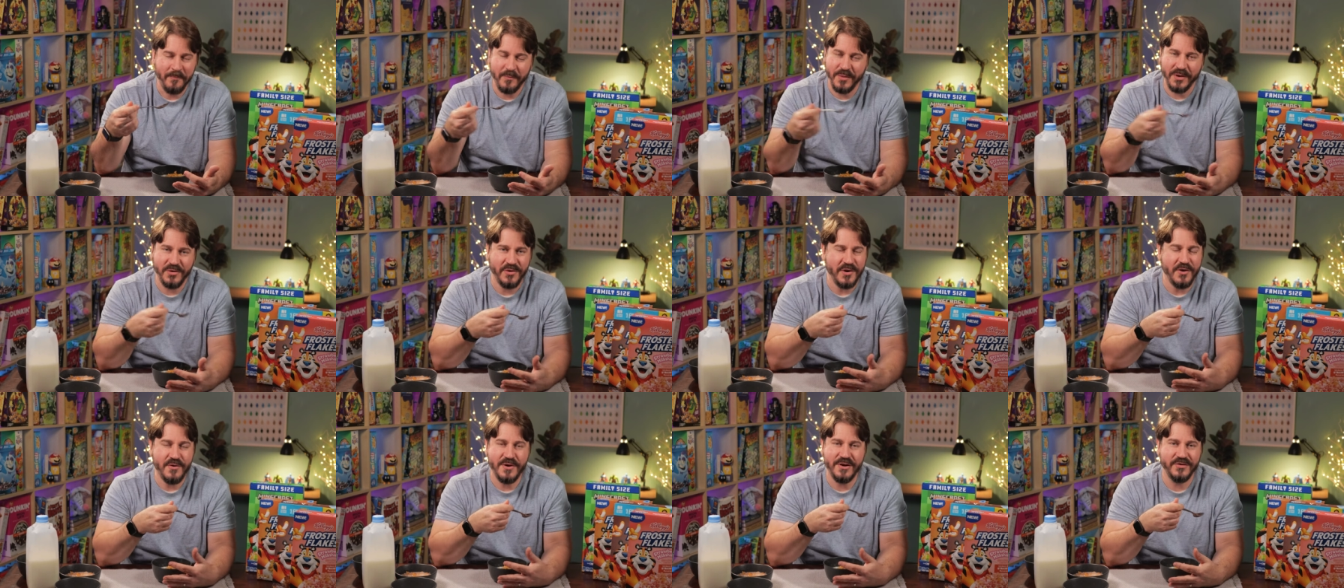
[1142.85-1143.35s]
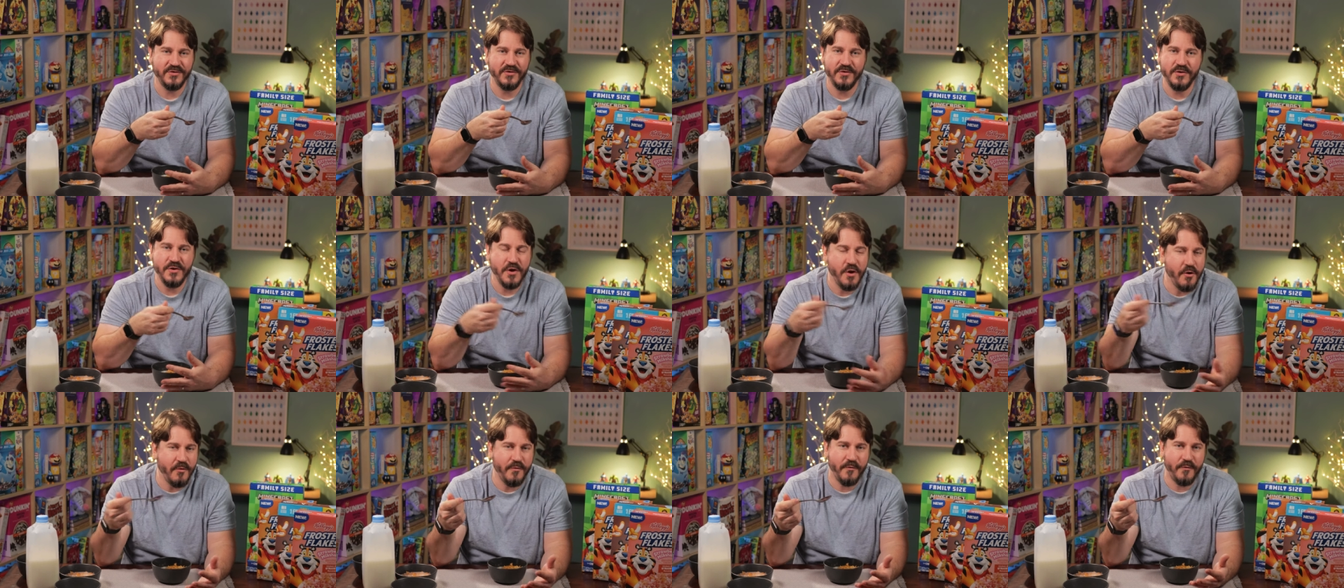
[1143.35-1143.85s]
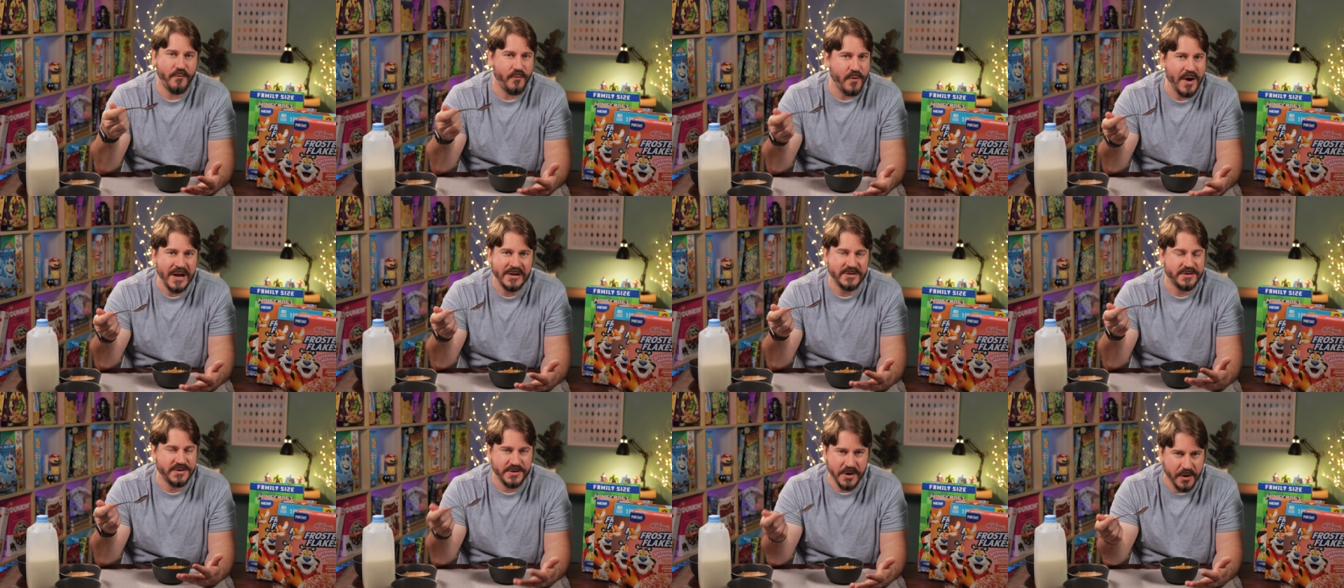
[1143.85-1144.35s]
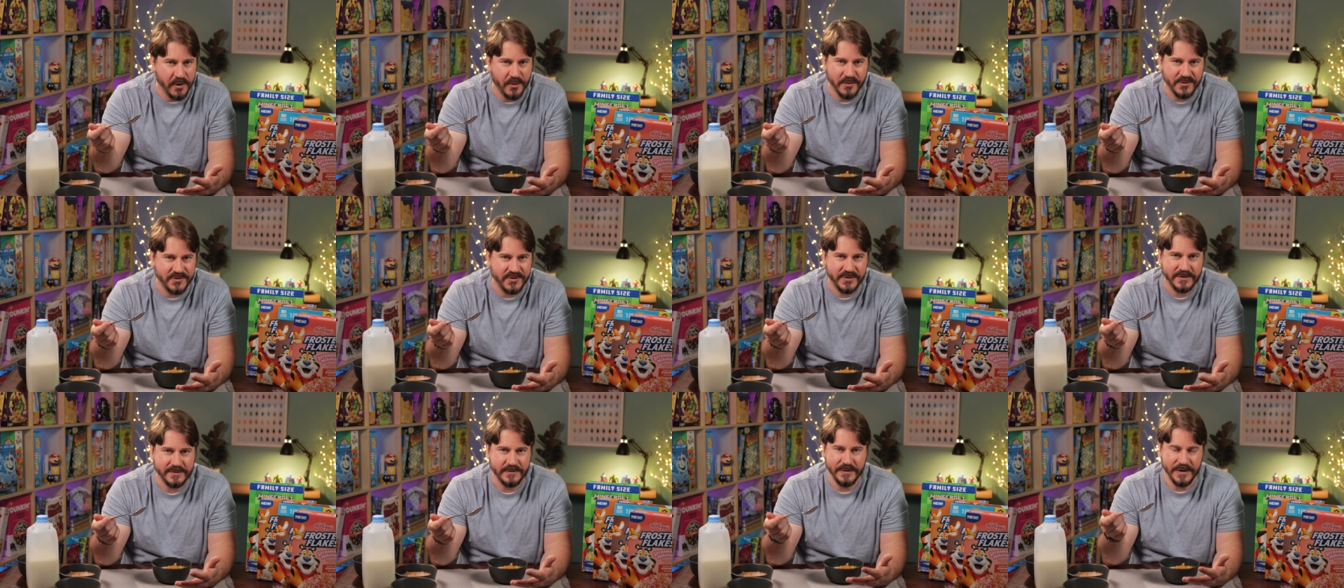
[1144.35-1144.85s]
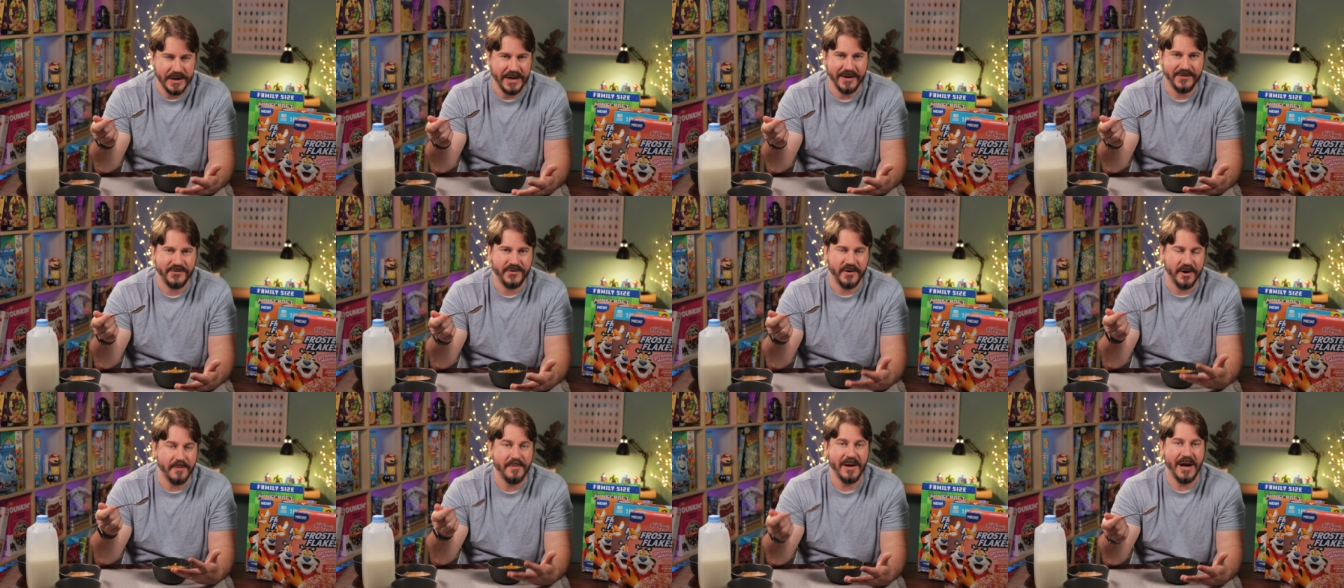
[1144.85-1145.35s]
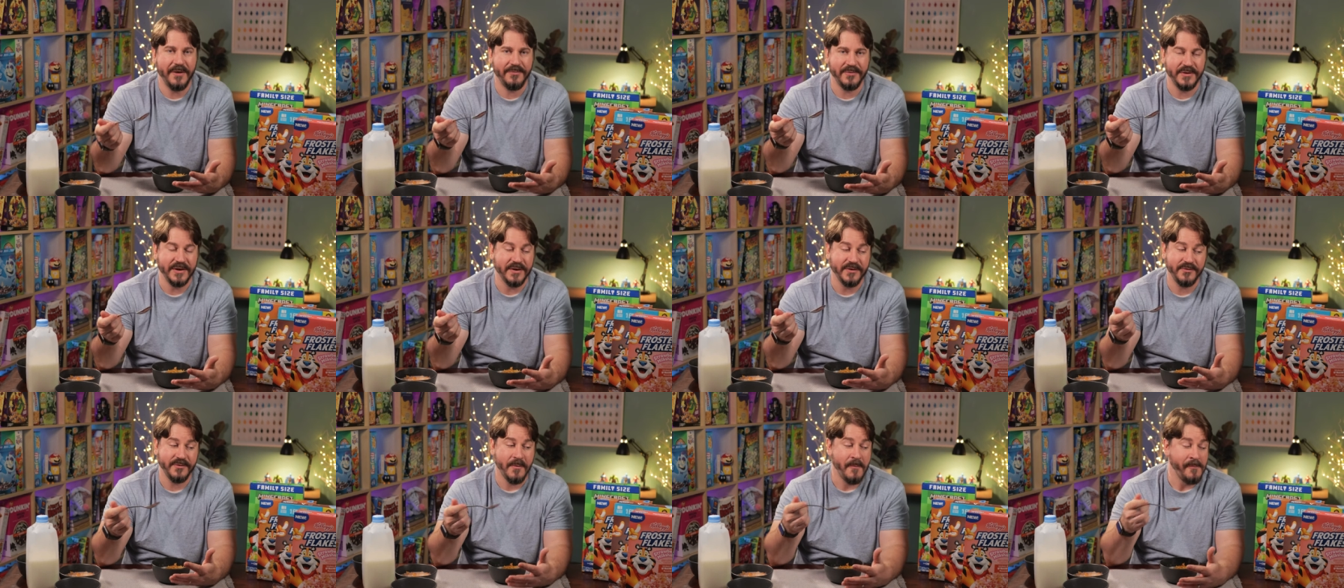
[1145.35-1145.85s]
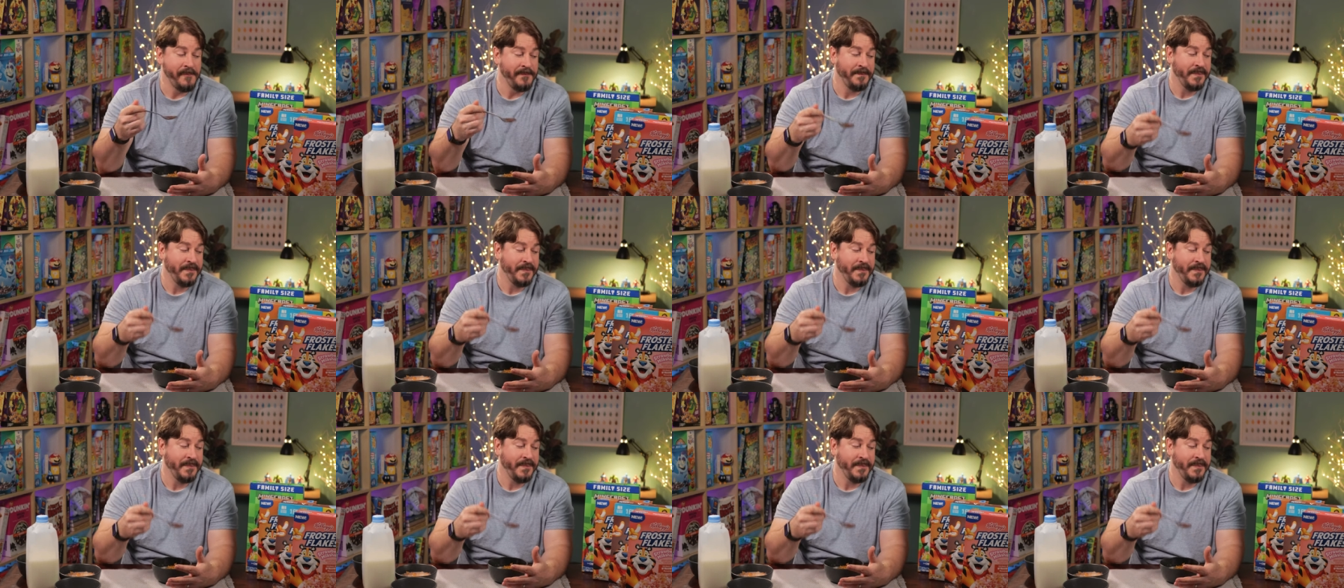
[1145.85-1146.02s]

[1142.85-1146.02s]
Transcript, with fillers: but there is no French toastness about this.